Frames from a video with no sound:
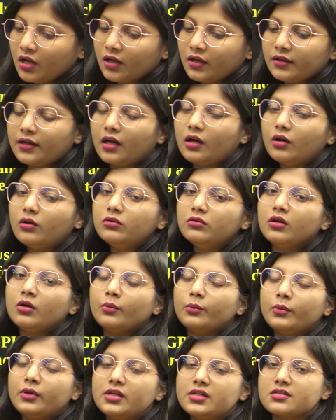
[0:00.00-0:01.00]
Now
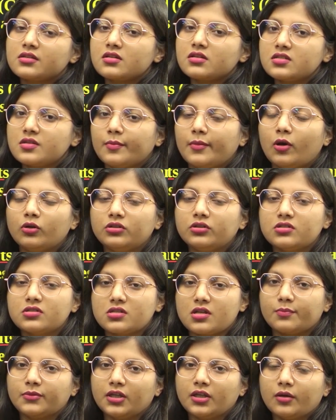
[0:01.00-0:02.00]
we'll discuss about
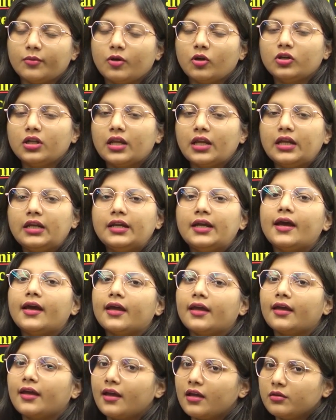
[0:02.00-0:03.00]
something about India
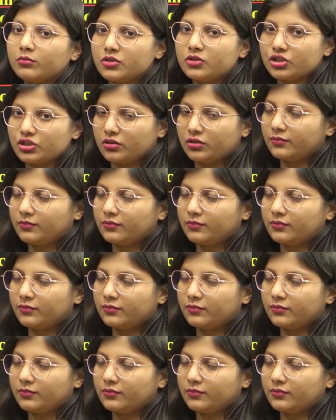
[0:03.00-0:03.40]
AI mission.